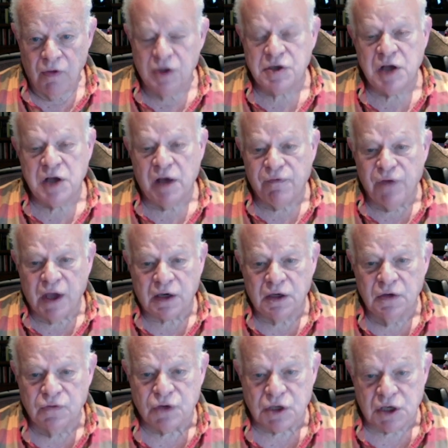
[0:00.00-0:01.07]
This
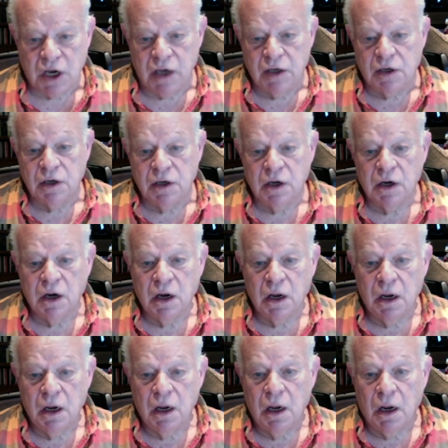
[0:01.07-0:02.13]
affective state
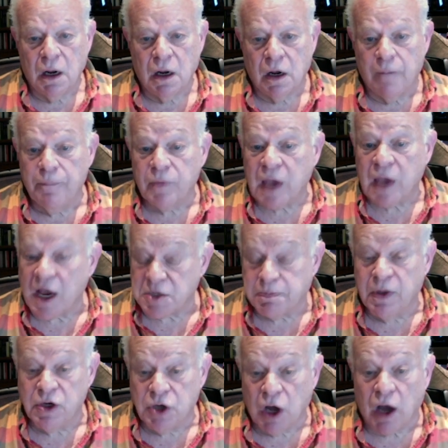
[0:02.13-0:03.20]
uh, has
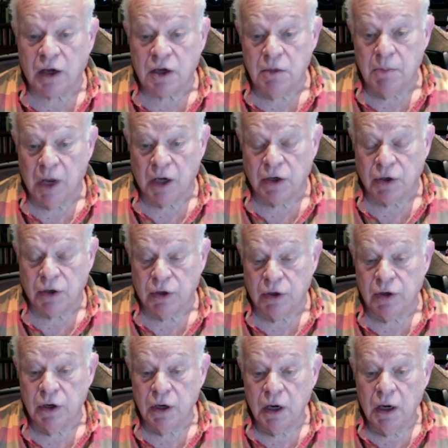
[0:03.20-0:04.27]
been
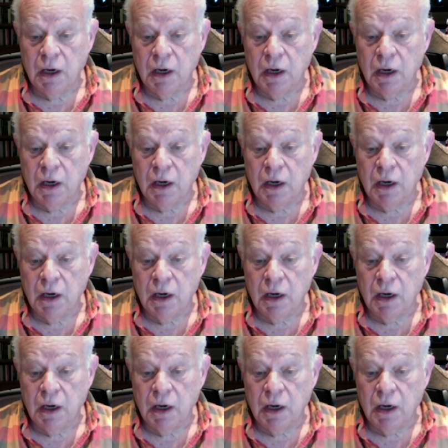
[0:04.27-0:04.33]
documented